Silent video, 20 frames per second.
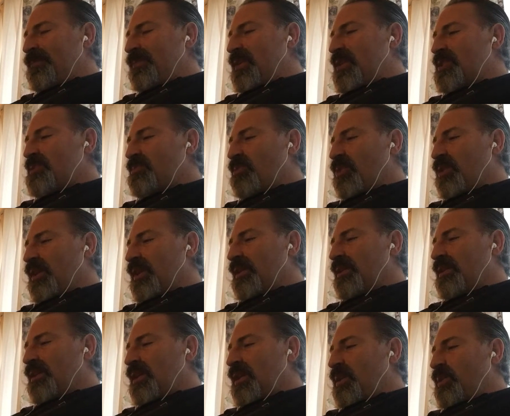This morning
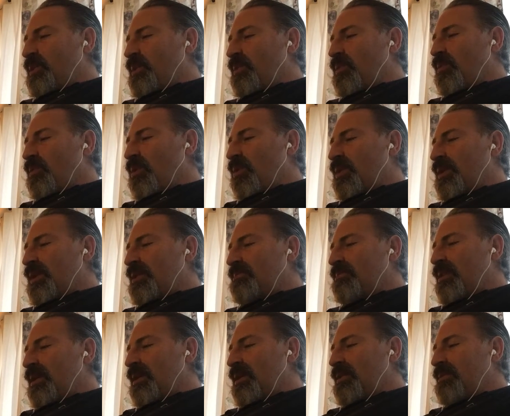we were
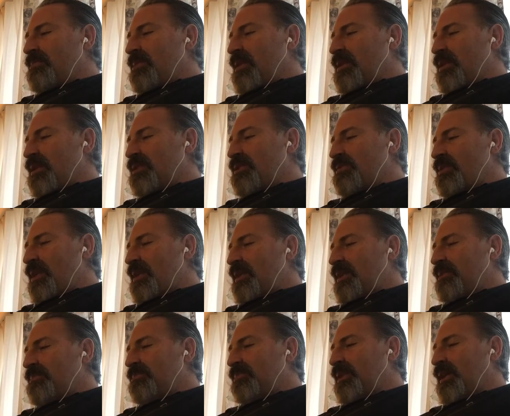woken by the
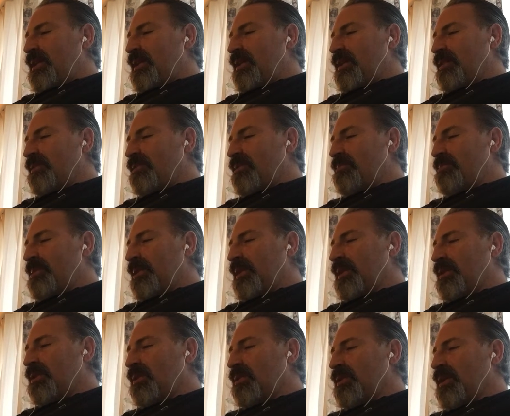threatening bleating of the
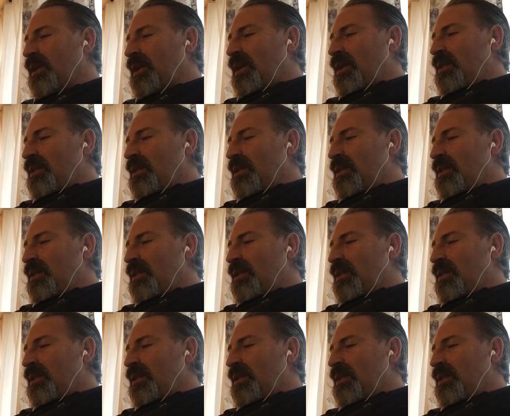billy goat